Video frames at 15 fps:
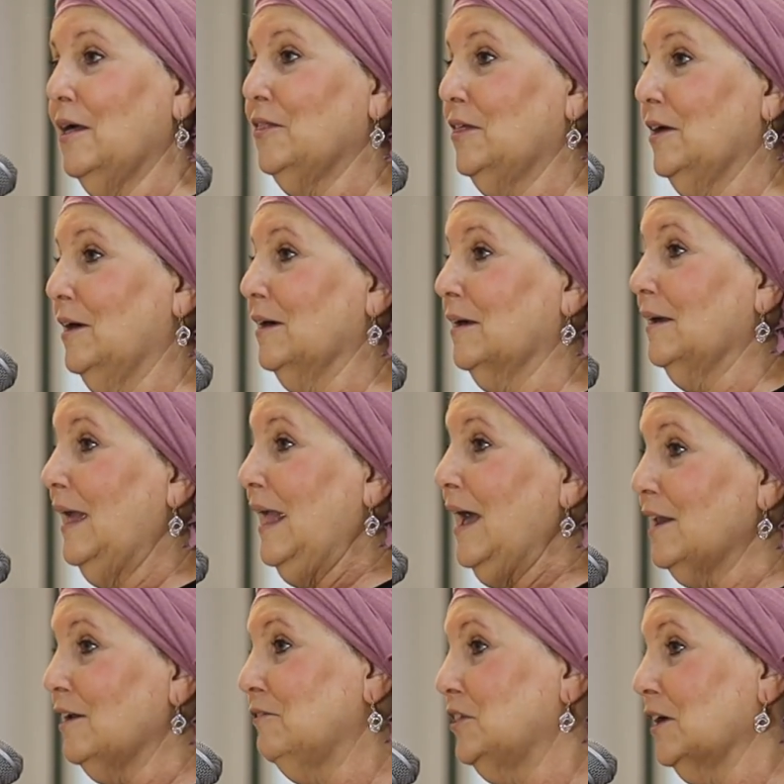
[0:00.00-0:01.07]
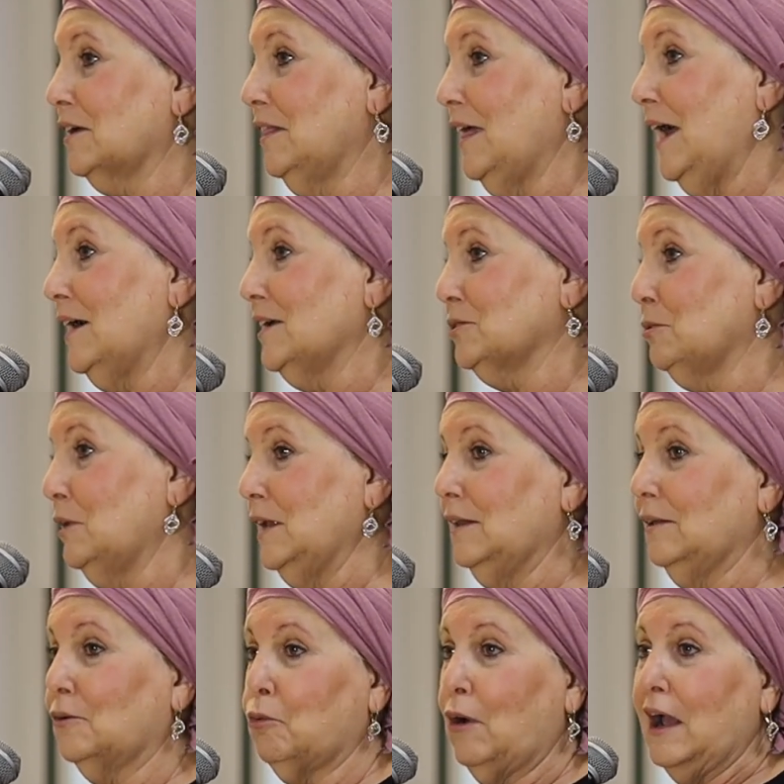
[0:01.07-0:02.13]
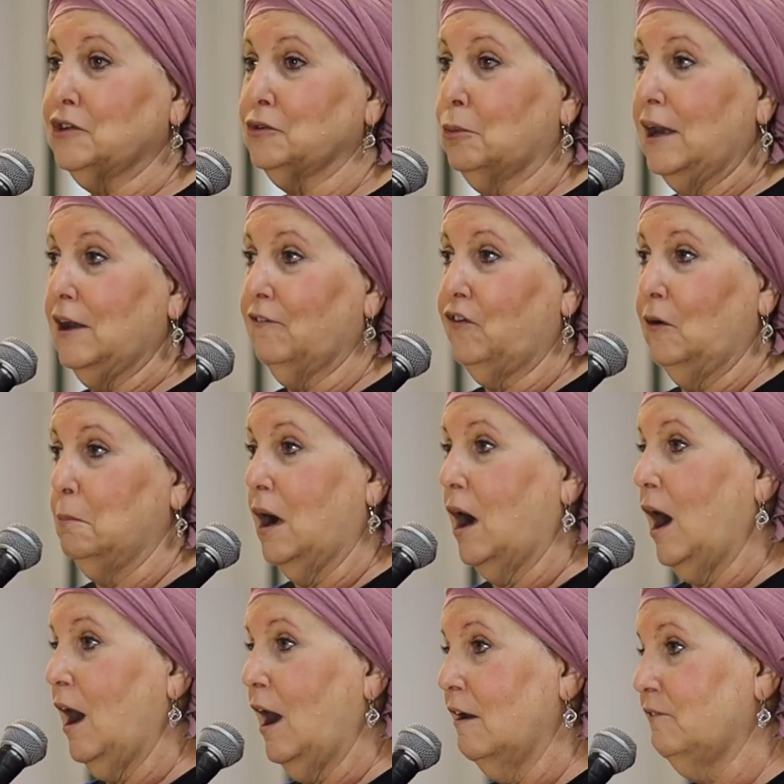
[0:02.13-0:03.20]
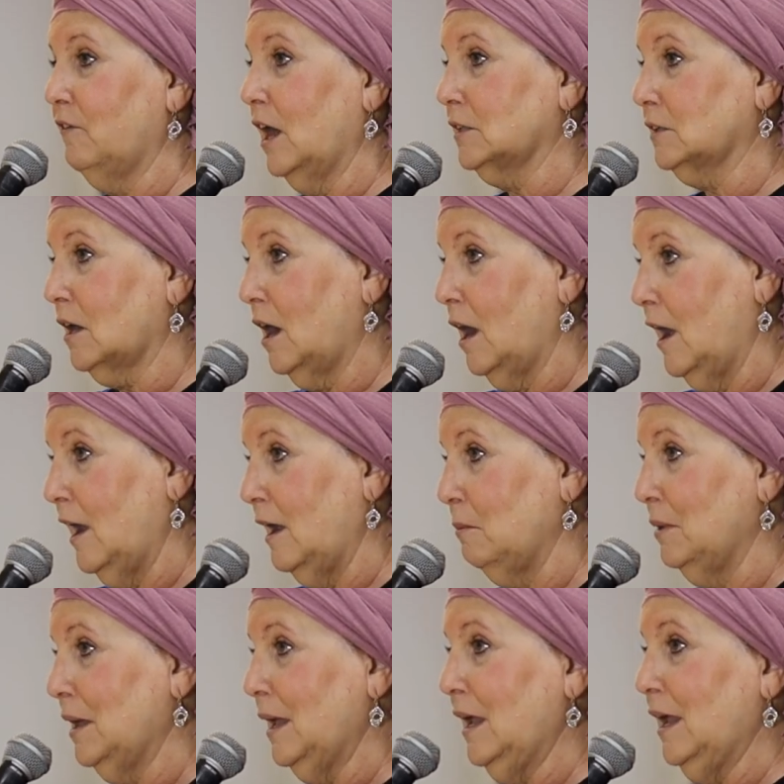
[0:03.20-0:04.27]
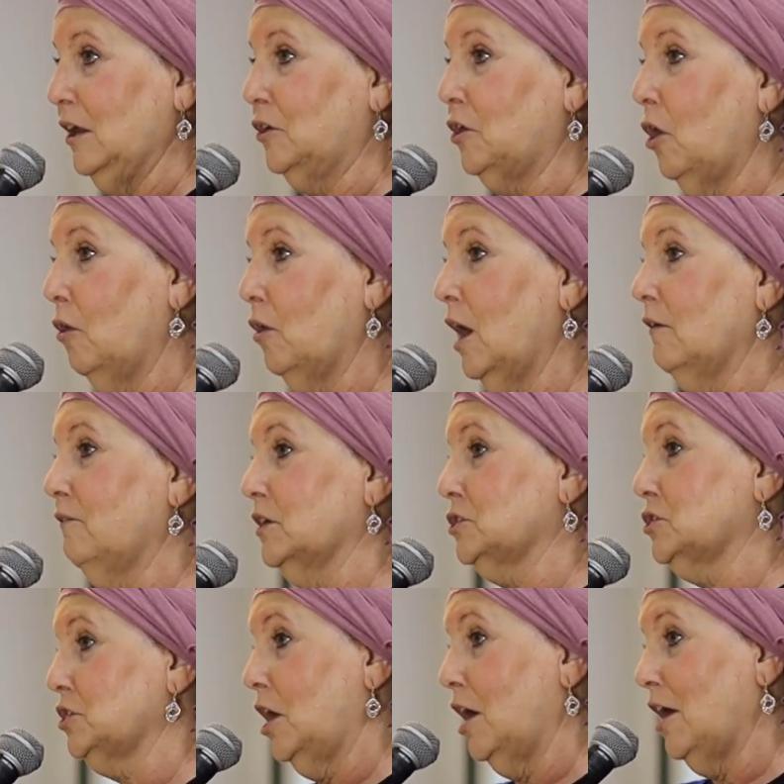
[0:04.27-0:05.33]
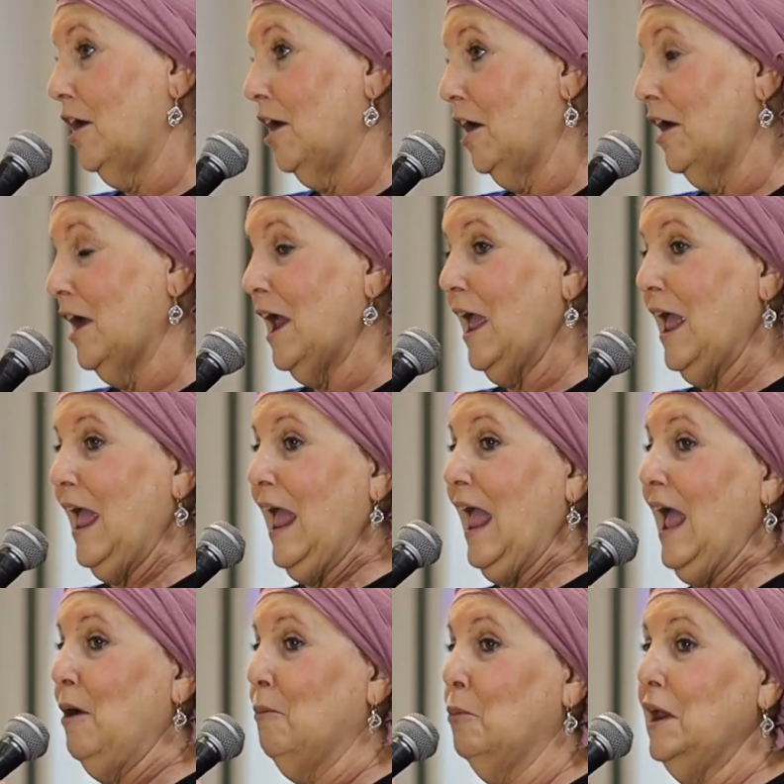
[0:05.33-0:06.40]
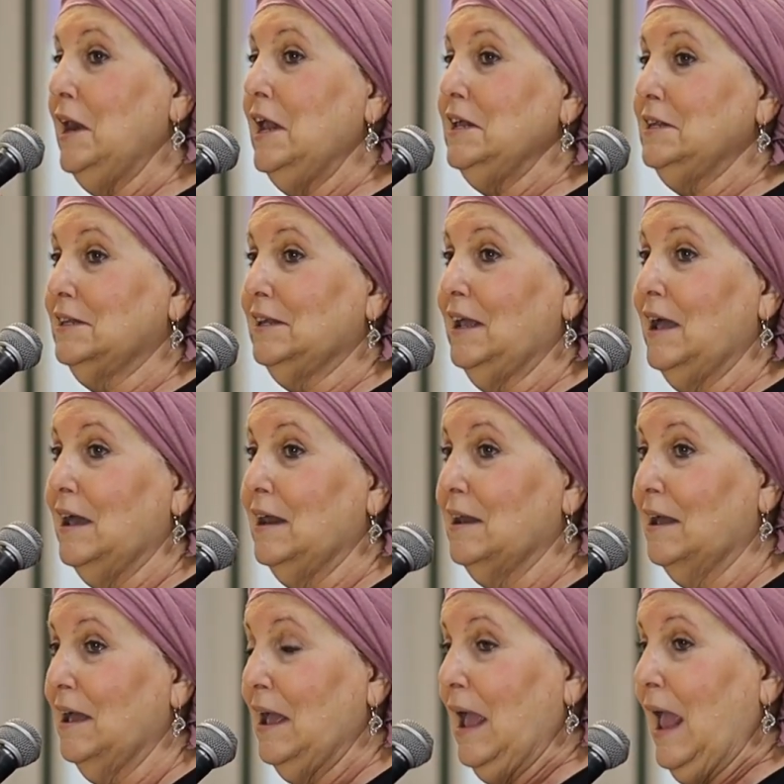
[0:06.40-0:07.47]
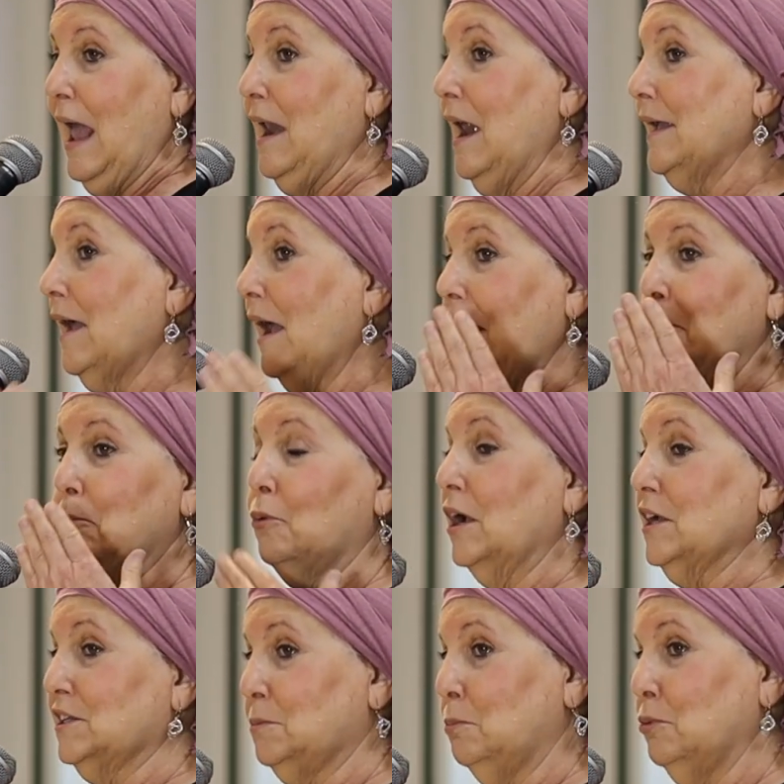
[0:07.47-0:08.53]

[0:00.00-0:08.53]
the head of the class when he graduated from Ahavat Chaim in Kochav Shachar. And when he said, and I brought